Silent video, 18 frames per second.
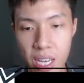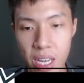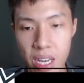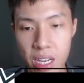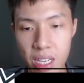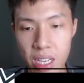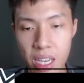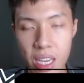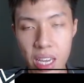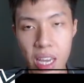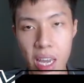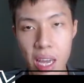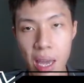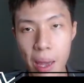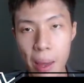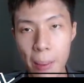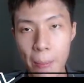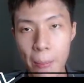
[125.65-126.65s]
Okay,
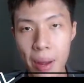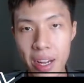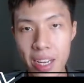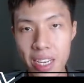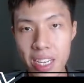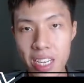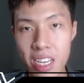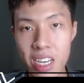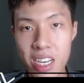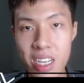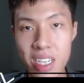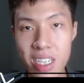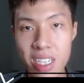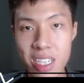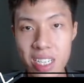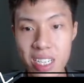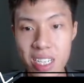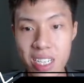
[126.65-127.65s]
but
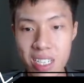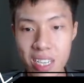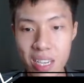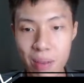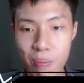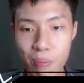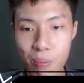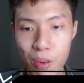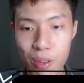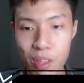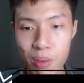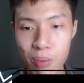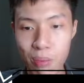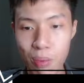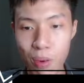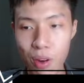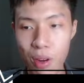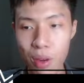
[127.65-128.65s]
here's an
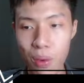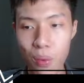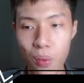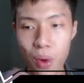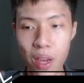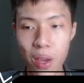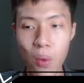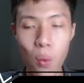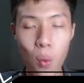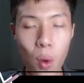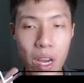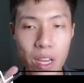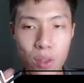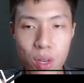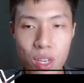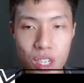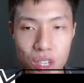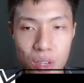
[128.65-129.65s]
important point. Why, why do
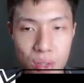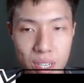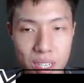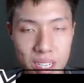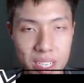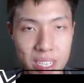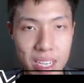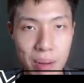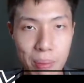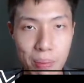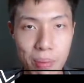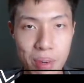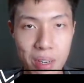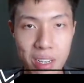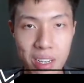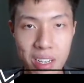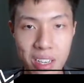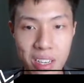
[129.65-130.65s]
I show this example?